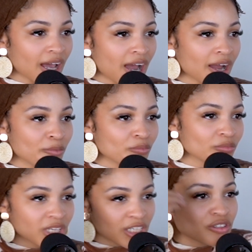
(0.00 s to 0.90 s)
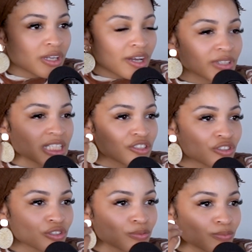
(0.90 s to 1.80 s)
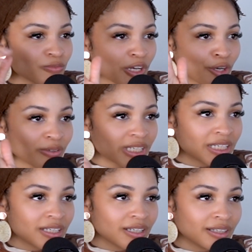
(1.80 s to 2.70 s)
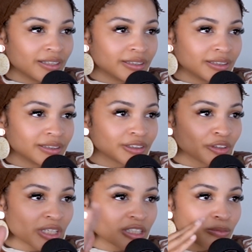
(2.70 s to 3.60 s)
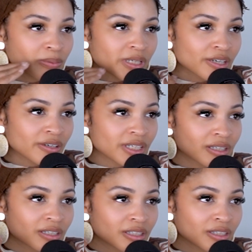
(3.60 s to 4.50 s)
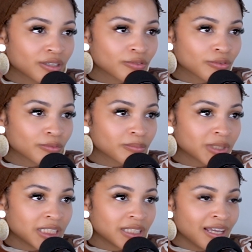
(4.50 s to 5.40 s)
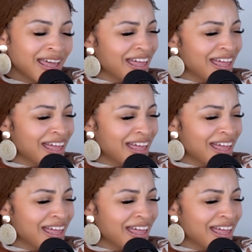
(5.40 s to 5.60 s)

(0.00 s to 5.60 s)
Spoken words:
everything is just very transparent and clear for me.